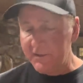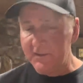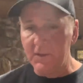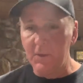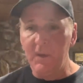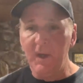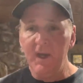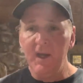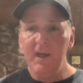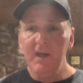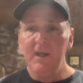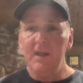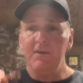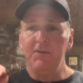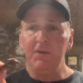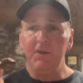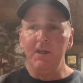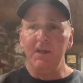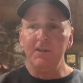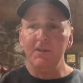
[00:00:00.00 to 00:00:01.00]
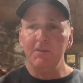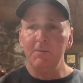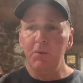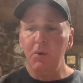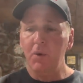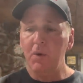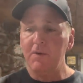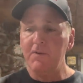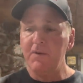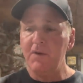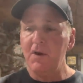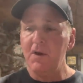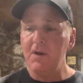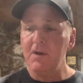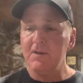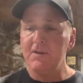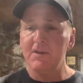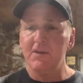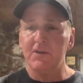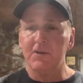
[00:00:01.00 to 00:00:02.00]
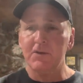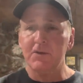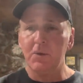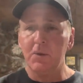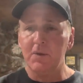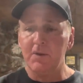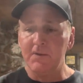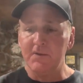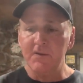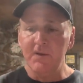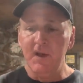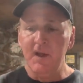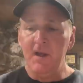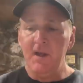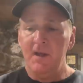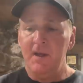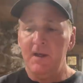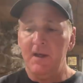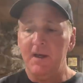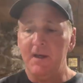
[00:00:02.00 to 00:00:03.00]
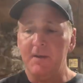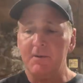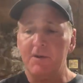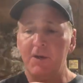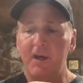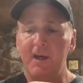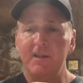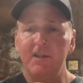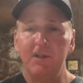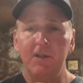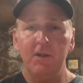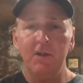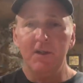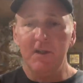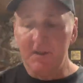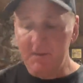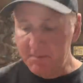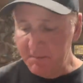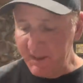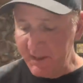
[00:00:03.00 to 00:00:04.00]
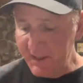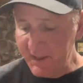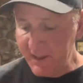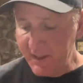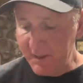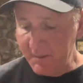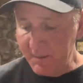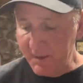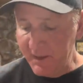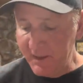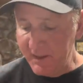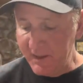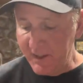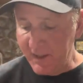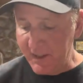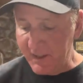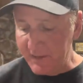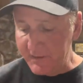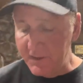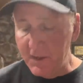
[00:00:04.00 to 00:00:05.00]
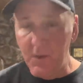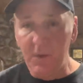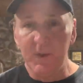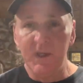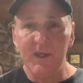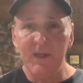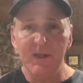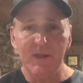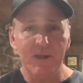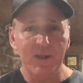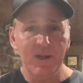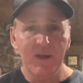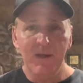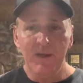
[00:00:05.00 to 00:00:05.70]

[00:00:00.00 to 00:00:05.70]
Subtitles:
So if you get some pork frogs that are sort of crazy looking and bent up, don't get